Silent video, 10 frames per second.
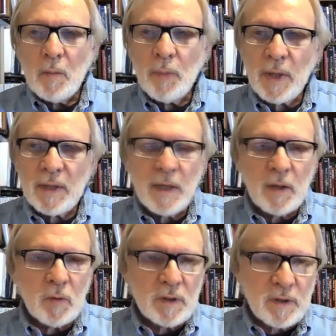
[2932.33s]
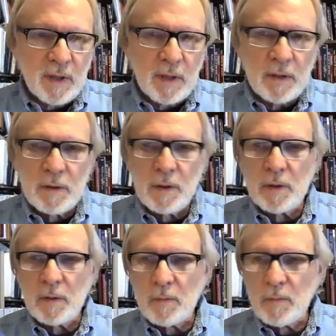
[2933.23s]
But he was teased
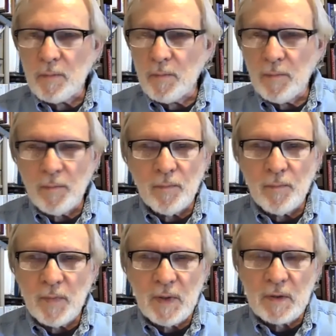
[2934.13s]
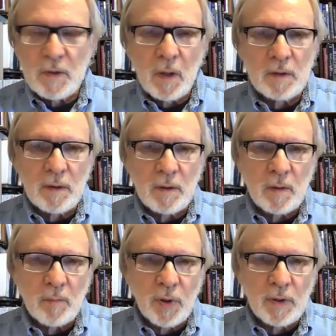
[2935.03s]
and insulted
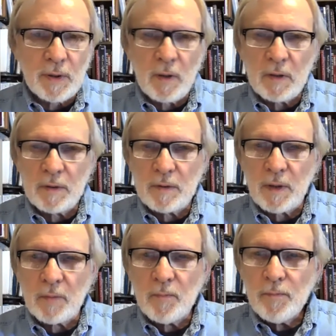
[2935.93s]
and bullied all the time.